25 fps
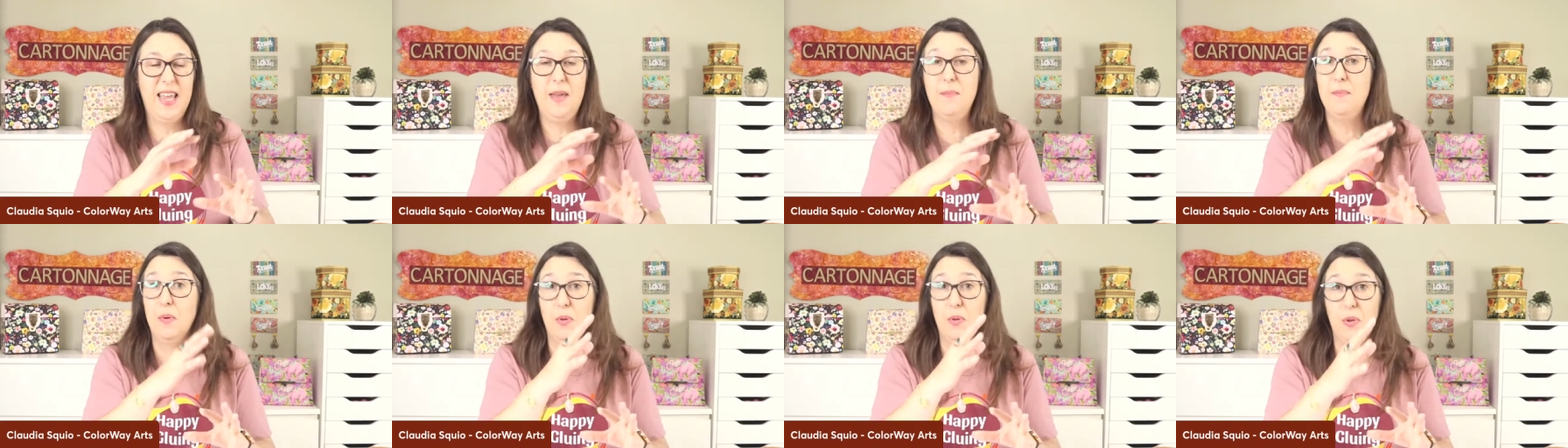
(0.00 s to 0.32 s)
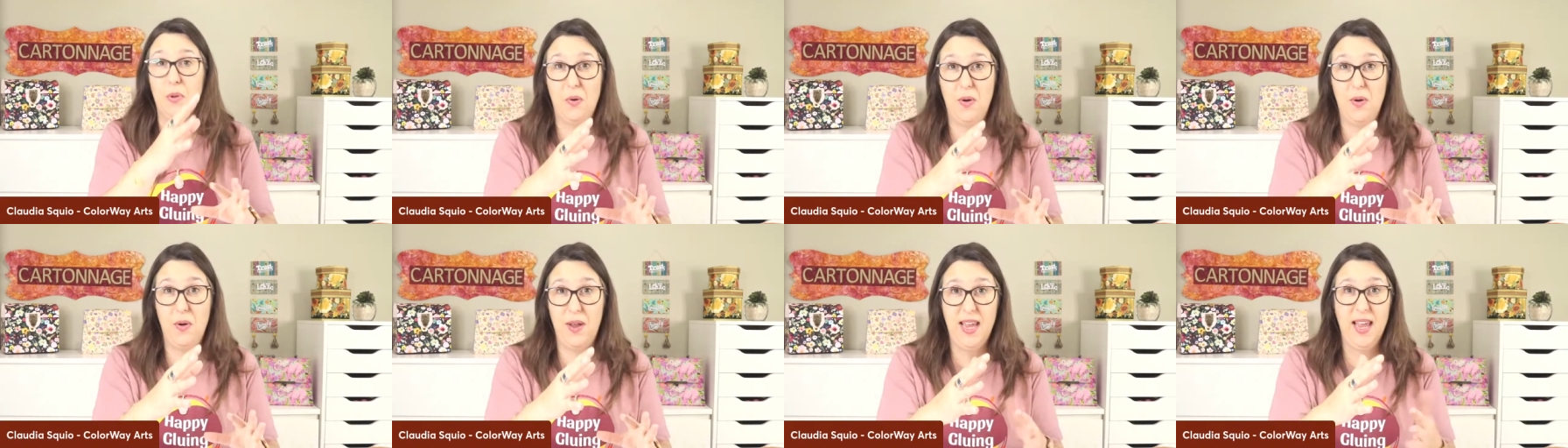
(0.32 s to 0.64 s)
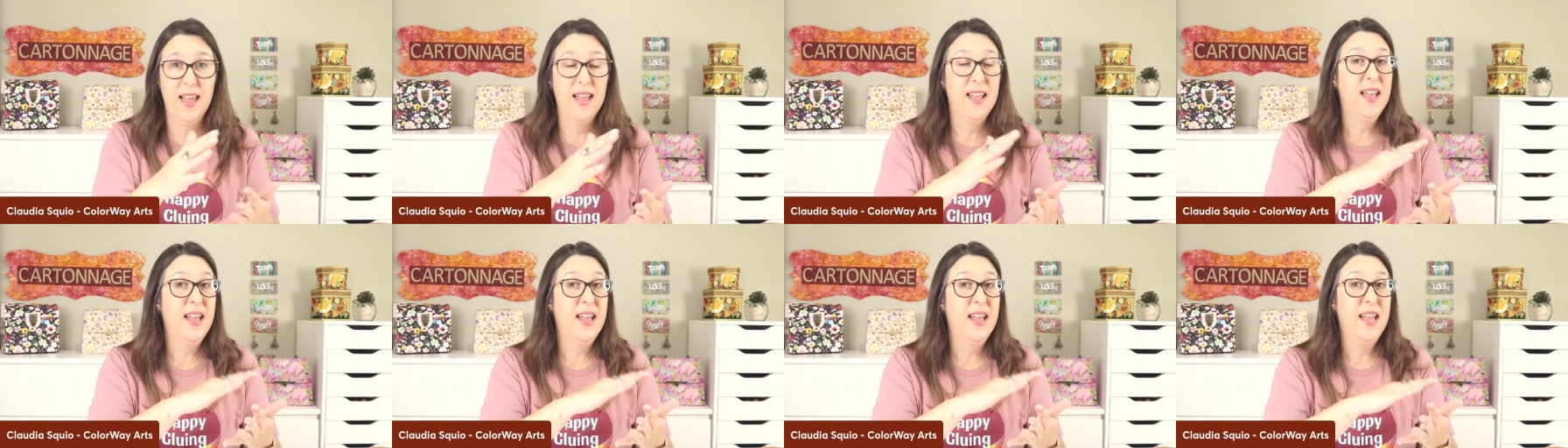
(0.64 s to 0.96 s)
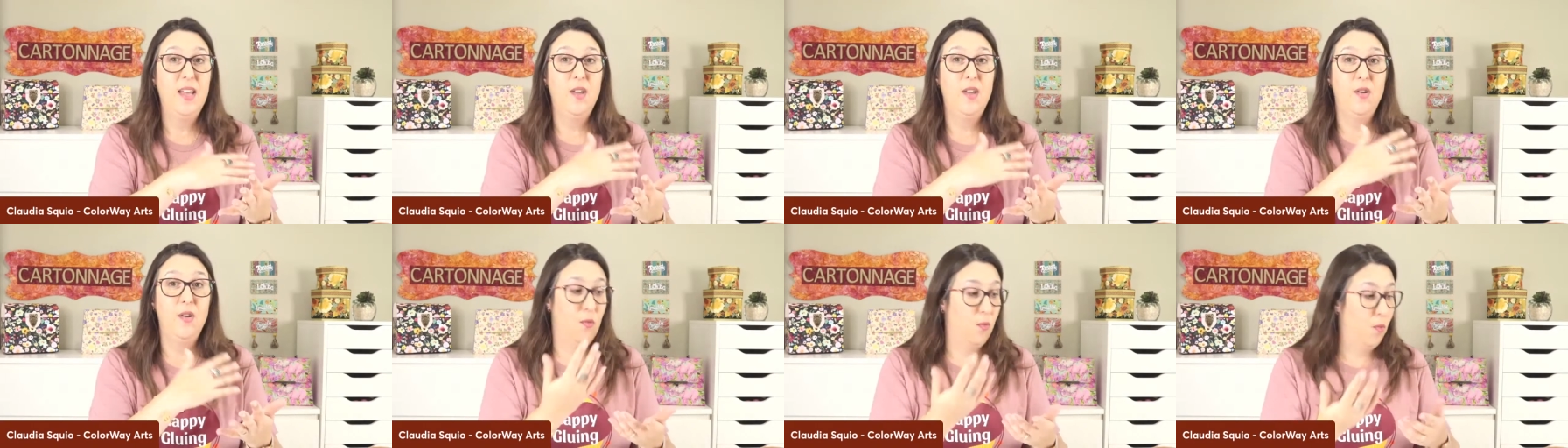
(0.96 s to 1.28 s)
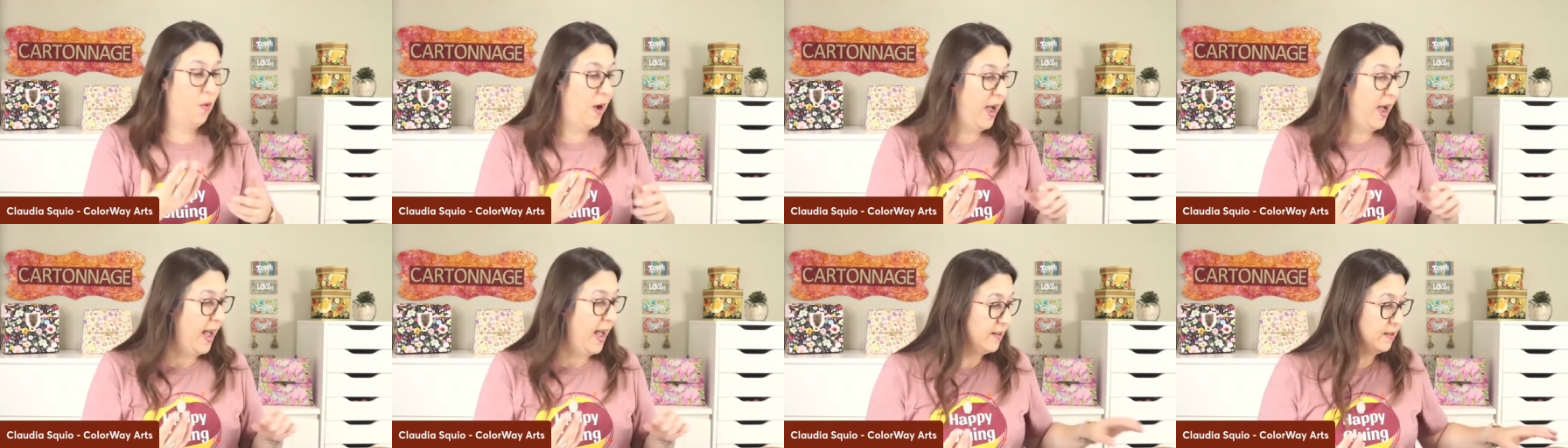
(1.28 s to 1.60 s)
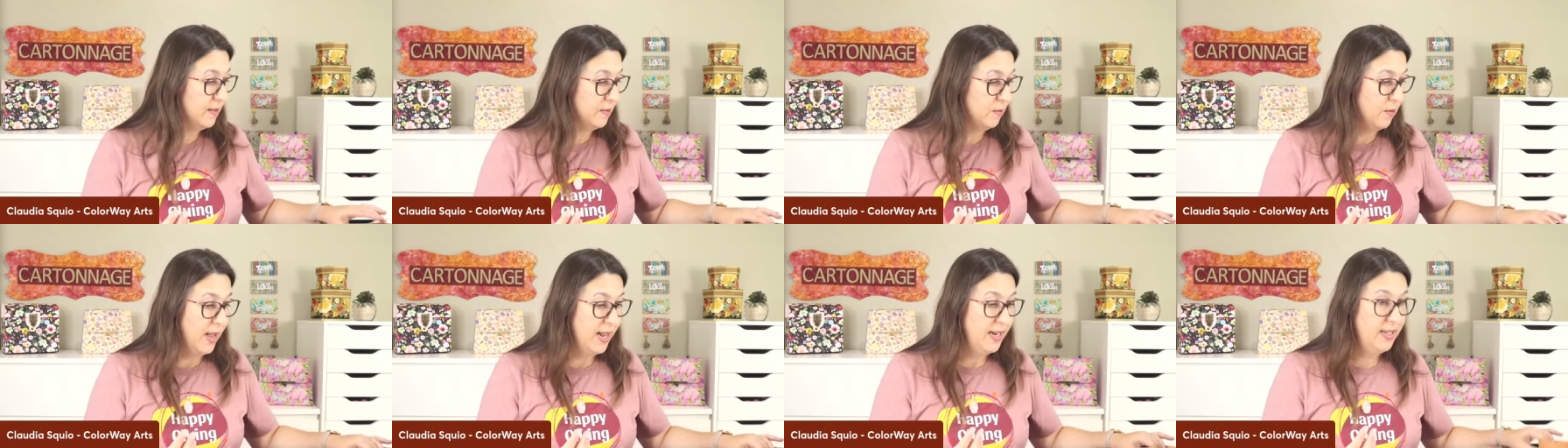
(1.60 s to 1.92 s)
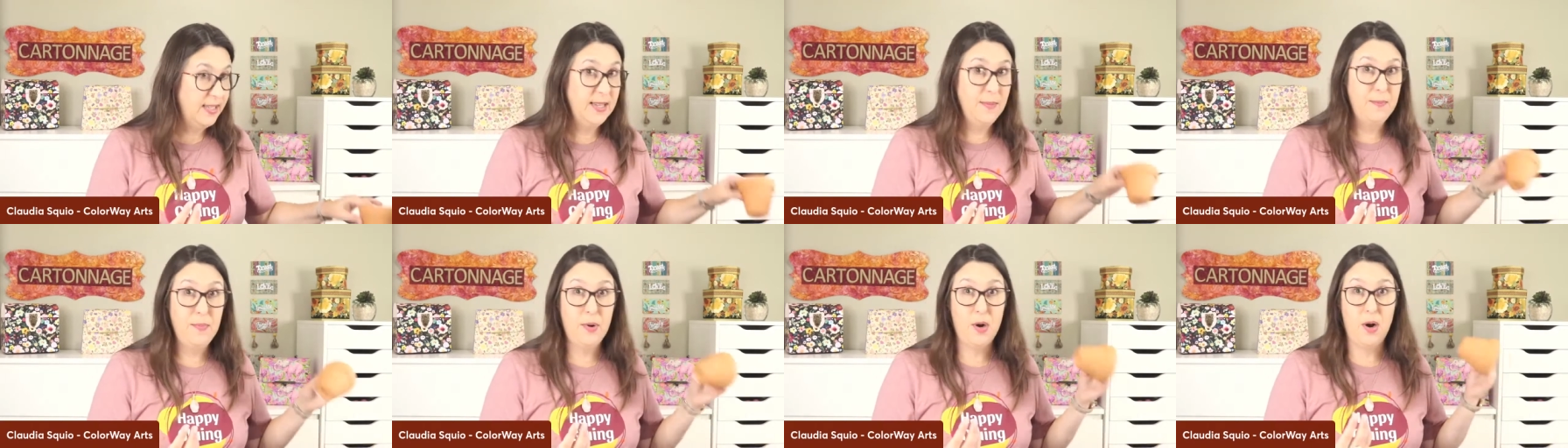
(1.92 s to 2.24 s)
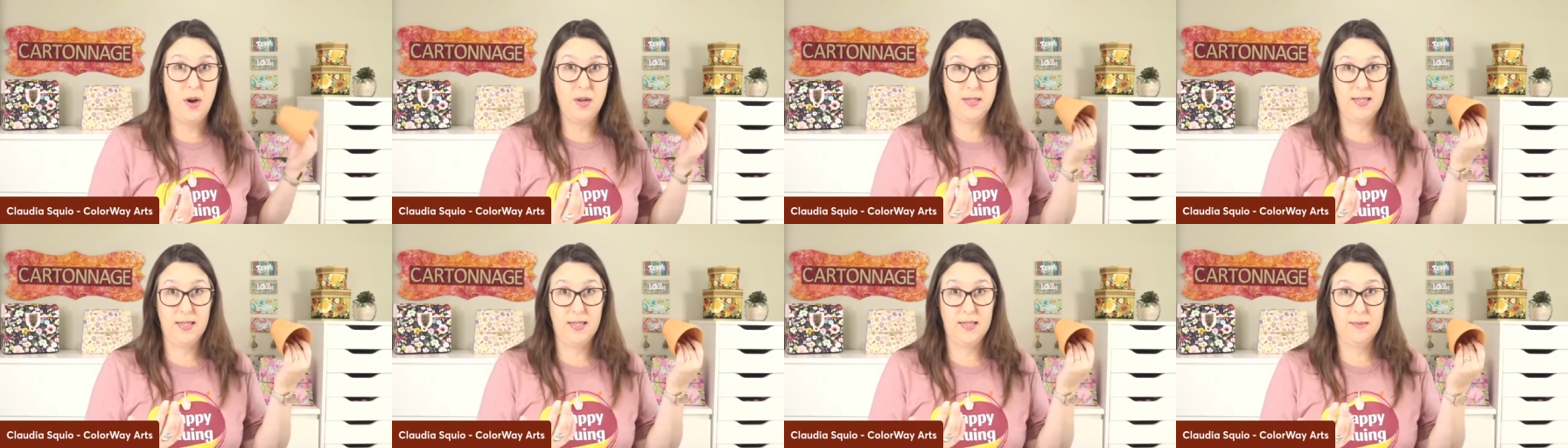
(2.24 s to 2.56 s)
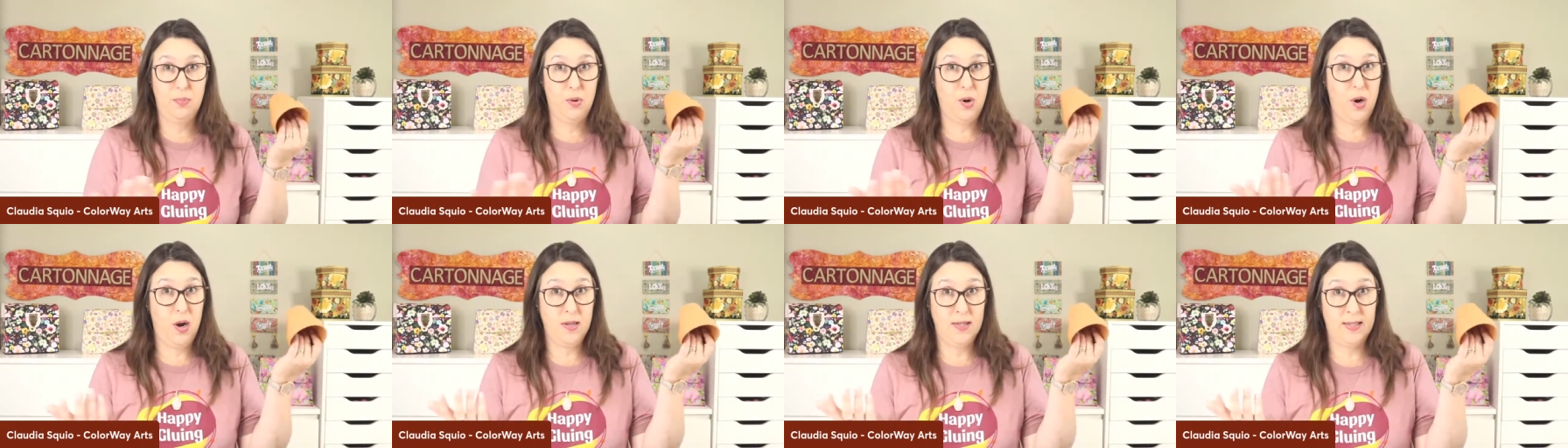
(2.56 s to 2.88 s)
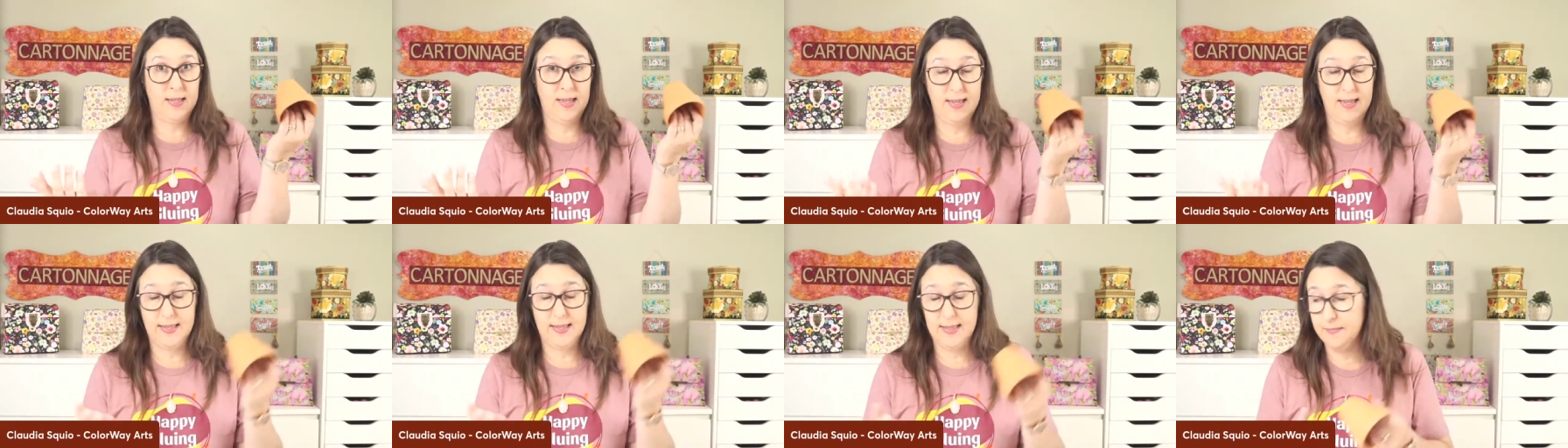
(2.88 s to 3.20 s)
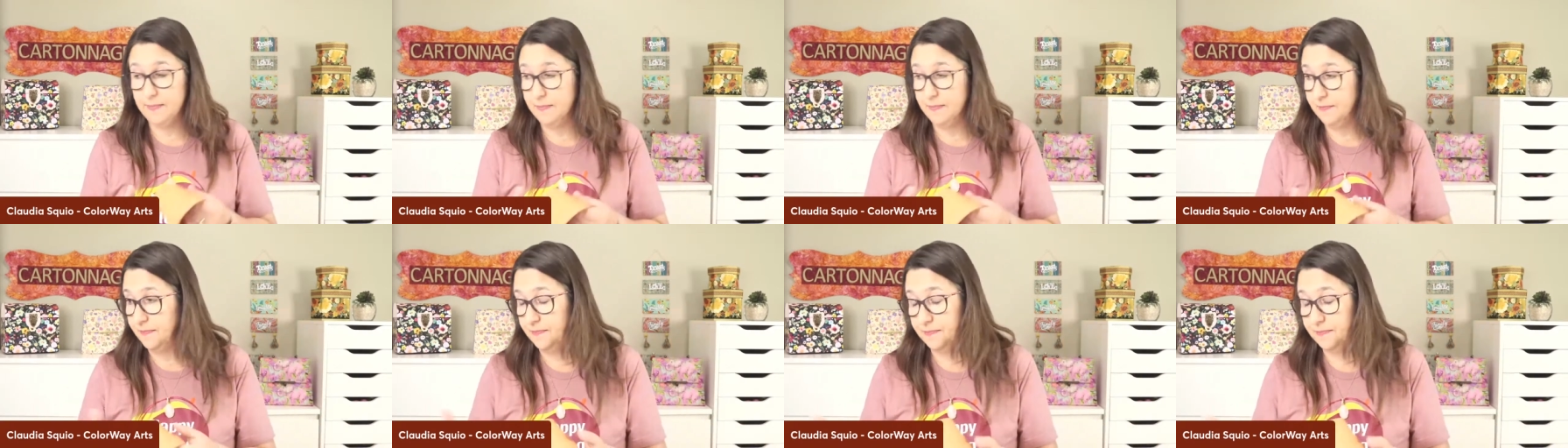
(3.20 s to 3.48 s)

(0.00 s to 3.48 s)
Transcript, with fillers: keep glowing. You, what, what is the process? process?